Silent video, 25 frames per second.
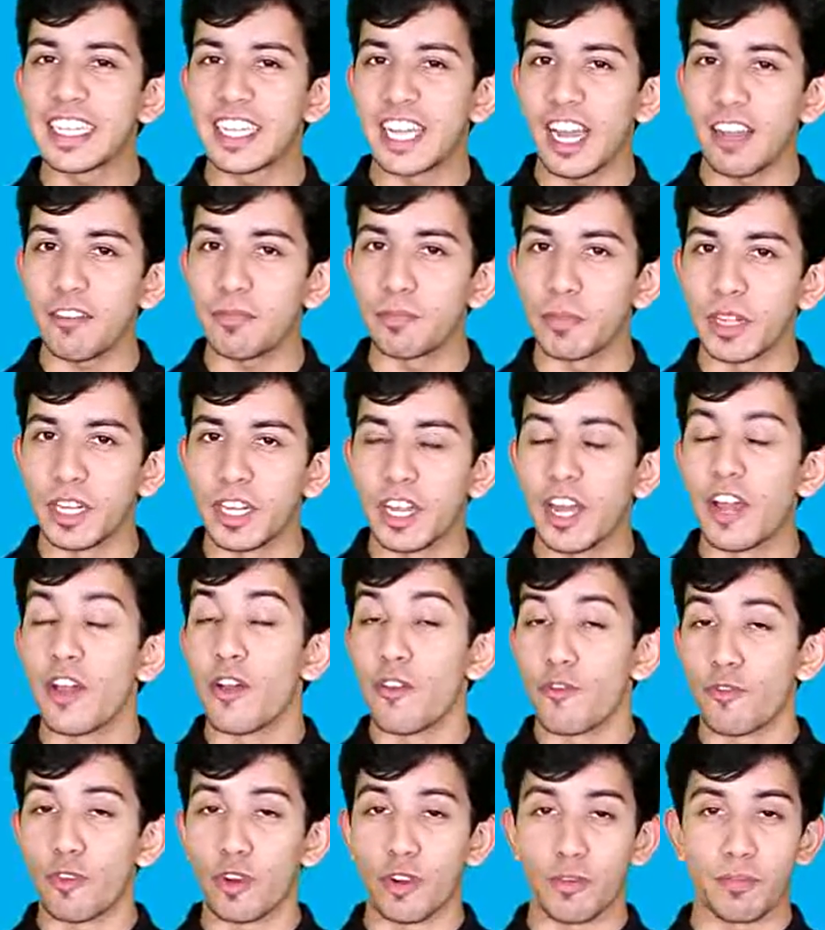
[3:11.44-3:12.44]
government
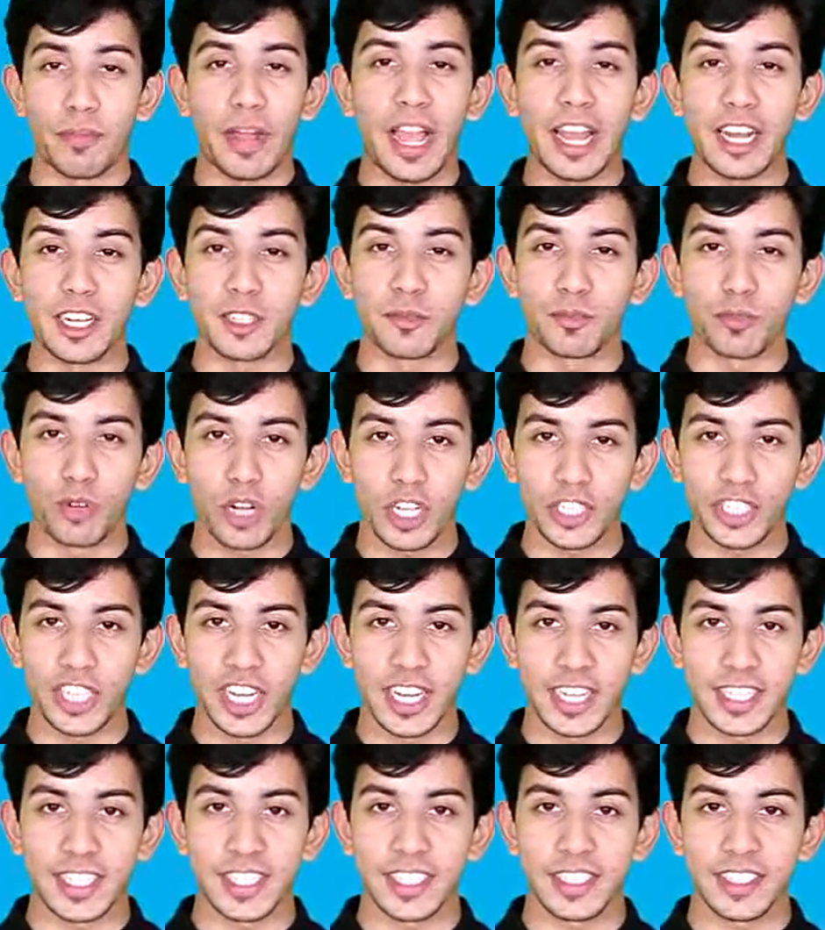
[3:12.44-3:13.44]
for a pilot
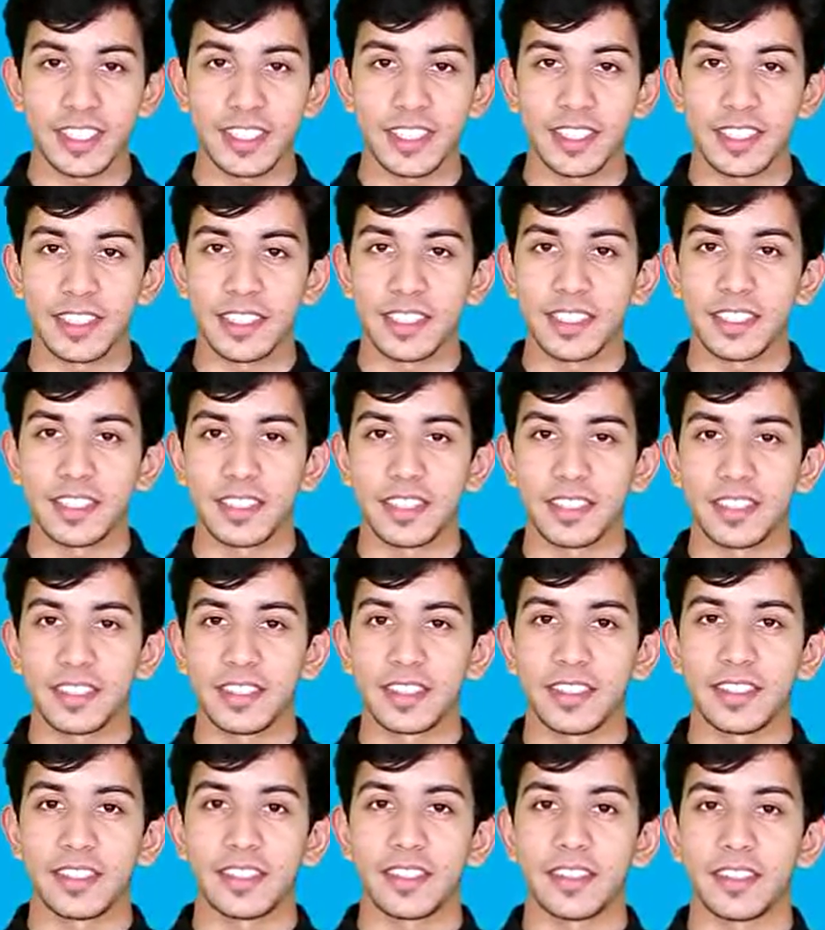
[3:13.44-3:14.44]
project. The project
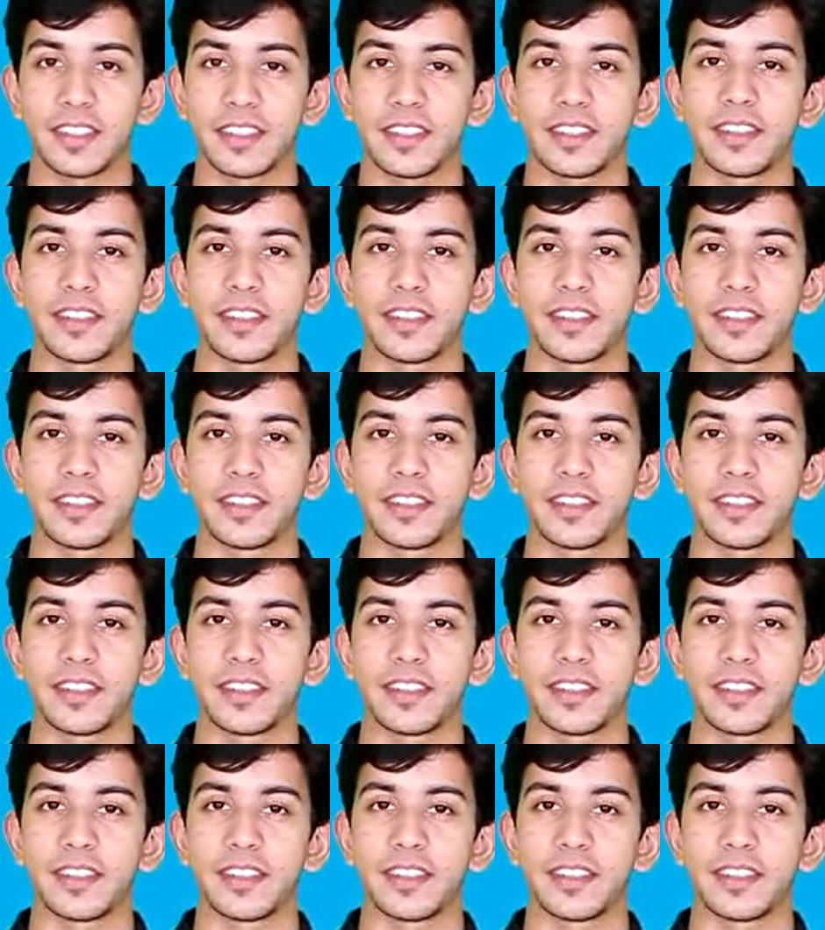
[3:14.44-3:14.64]
aims